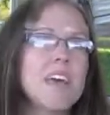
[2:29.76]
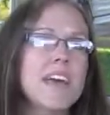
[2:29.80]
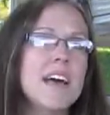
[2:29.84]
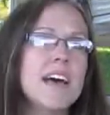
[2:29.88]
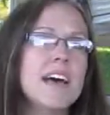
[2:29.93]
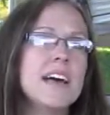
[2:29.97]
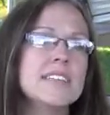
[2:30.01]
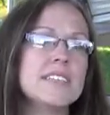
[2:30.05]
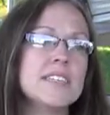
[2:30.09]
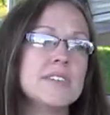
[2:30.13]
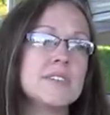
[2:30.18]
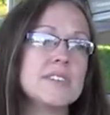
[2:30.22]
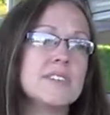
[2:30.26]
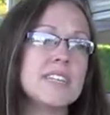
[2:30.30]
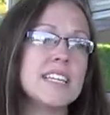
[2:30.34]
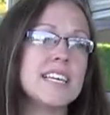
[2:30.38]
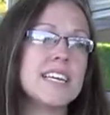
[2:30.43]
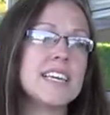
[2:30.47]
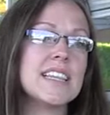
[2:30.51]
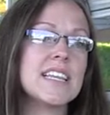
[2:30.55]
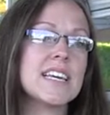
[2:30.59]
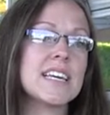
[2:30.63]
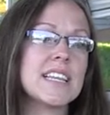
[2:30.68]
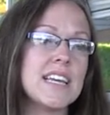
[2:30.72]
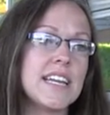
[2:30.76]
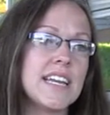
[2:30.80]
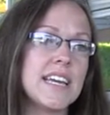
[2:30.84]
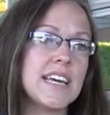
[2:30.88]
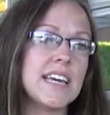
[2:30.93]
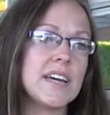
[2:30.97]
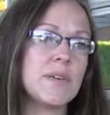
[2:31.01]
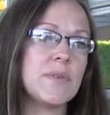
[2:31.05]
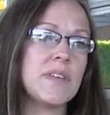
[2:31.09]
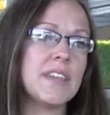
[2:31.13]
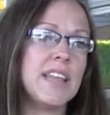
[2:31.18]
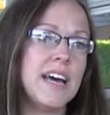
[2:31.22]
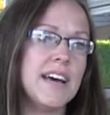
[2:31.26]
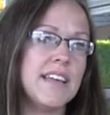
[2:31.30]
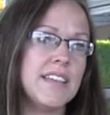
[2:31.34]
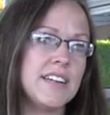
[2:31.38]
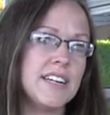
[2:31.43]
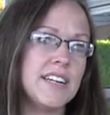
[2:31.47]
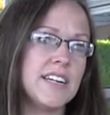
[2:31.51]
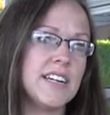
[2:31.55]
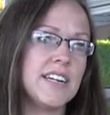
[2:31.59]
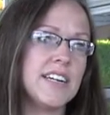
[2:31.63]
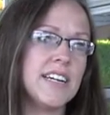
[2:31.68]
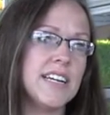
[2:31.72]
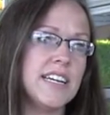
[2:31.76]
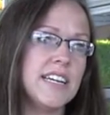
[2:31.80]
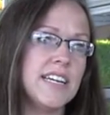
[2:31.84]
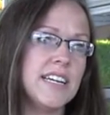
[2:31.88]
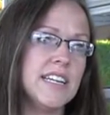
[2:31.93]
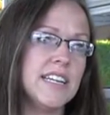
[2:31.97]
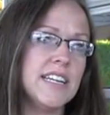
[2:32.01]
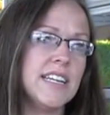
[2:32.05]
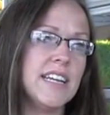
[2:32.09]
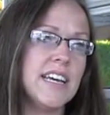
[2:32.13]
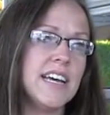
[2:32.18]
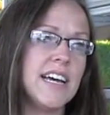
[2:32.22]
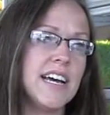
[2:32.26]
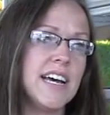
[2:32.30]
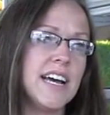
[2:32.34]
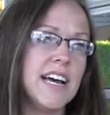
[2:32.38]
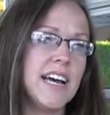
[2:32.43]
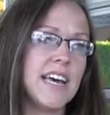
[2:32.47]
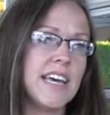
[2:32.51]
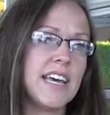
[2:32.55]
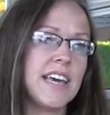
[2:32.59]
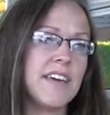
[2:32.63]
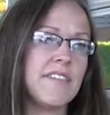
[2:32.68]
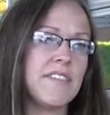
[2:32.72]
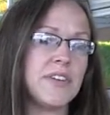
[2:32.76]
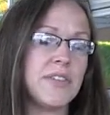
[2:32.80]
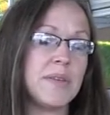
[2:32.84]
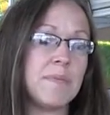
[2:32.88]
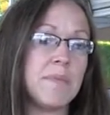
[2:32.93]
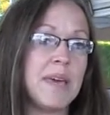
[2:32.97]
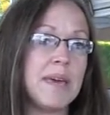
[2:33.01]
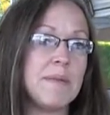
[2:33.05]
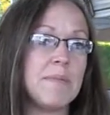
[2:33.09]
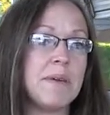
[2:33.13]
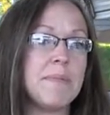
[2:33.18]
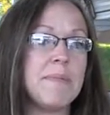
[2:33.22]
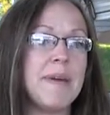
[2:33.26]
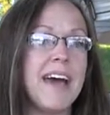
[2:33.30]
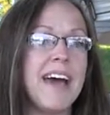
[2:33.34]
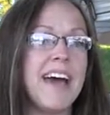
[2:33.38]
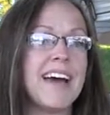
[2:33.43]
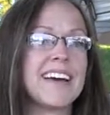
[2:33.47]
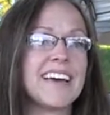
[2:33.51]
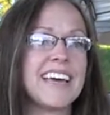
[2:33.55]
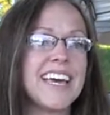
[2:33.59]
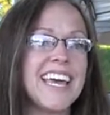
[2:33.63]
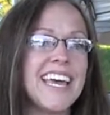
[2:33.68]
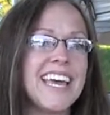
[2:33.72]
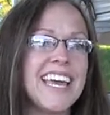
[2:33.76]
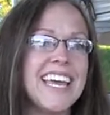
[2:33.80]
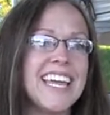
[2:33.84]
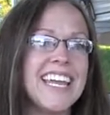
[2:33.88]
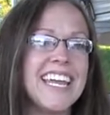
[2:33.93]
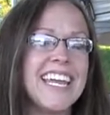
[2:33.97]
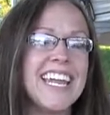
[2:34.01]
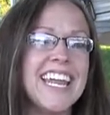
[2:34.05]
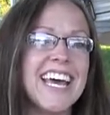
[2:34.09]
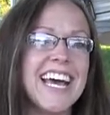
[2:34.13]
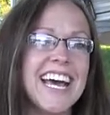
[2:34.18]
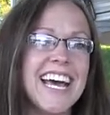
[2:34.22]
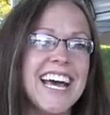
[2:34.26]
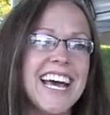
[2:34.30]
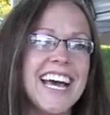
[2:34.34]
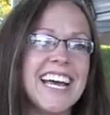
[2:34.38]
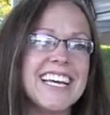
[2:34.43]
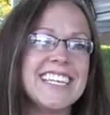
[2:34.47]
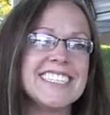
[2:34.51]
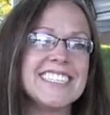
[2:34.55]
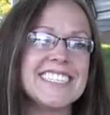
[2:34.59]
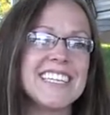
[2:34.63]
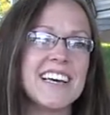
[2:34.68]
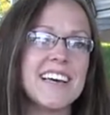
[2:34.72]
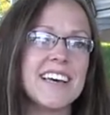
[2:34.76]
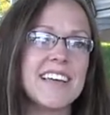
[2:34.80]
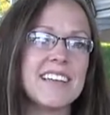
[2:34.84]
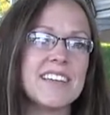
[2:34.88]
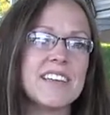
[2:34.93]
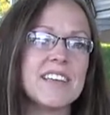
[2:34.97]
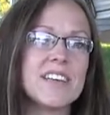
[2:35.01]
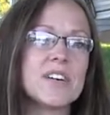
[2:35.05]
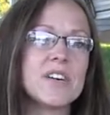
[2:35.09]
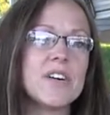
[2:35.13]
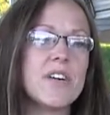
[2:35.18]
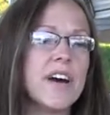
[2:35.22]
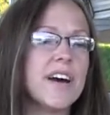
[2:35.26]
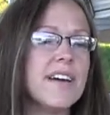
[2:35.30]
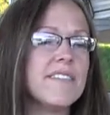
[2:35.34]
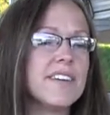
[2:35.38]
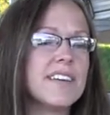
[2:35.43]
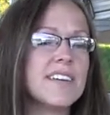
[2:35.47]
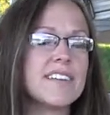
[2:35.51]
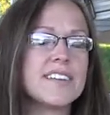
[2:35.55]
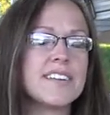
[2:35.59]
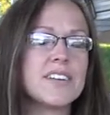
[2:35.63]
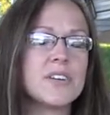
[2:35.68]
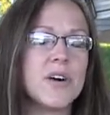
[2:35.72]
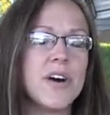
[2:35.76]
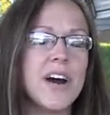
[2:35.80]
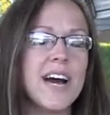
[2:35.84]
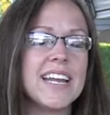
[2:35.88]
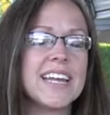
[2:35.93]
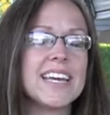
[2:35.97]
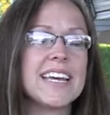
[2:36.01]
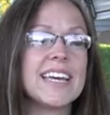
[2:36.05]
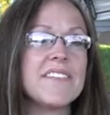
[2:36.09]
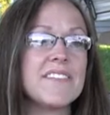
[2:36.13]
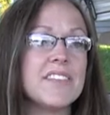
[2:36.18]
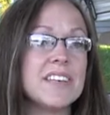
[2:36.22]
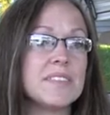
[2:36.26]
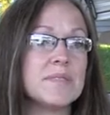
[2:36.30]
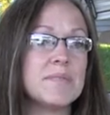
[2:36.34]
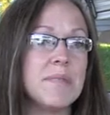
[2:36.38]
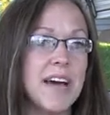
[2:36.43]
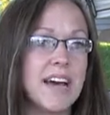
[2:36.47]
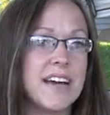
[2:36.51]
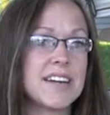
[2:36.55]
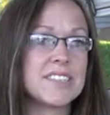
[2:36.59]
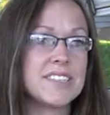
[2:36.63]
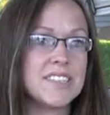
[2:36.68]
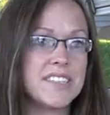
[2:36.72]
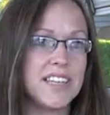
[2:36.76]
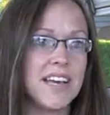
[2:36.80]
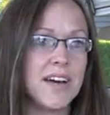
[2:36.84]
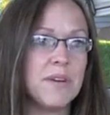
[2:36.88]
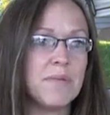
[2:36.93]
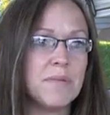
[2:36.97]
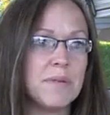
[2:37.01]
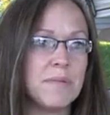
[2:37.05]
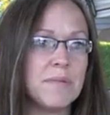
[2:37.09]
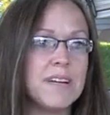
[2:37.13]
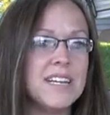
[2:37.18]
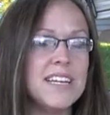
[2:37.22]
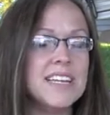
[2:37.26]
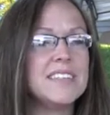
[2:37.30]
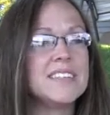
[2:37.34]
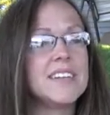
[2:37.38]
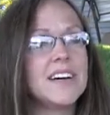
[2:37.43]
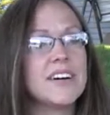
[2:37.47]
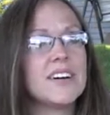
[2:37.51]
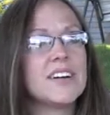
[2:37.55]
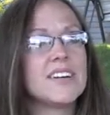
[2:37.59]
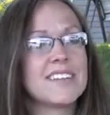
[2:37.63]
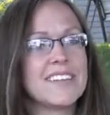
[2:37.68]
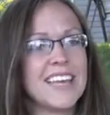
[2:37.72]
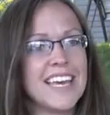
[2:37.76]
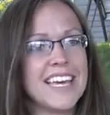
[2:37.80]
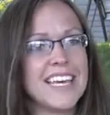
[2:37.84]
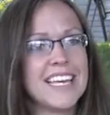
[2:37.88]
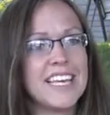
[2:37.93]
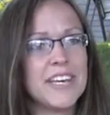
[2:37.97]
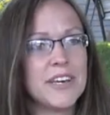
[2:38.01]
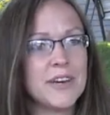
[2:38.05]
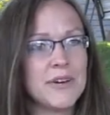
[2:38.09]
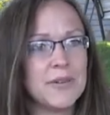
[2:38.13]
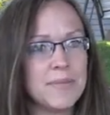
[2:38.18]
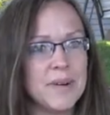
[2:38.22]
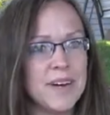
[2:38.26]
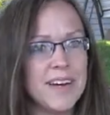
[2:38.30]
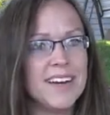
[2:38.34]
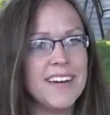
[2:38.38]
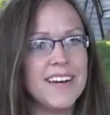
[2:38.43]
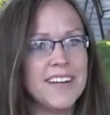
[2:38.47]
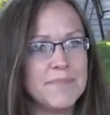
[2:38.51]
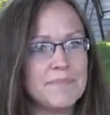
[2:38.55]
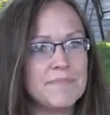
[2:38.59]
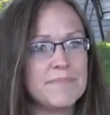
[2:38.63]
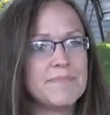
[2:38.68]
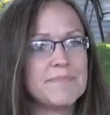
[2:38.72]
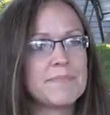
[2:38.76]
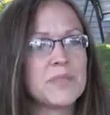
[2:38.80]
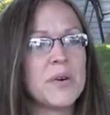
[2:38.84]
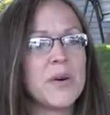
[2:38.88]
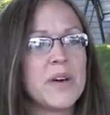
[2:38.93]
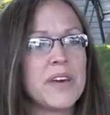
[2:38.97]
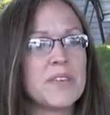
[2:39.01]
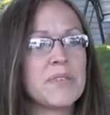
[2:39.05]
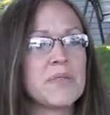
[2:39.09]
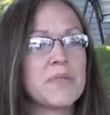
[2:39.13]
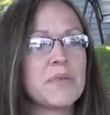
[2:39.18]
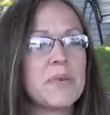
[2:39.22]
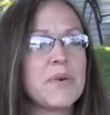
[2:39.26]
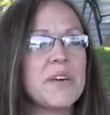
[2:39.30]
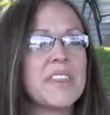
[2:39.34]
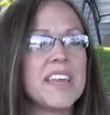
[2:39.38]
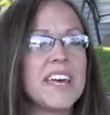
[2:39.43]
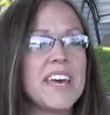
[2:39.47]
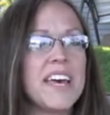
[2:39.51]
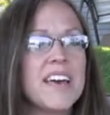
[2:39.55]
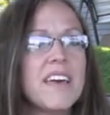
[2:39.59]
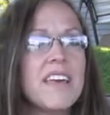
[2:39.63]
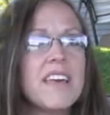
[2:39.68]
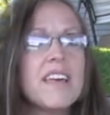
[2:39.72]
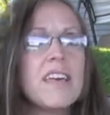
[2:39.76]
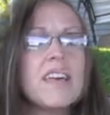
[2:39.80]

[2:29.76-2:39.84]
As I was sitting in the clinic with Heather, and I gave her the baby back, and I said, go ahead and give this back to that woman and tell her thank you, but I'm going through with it.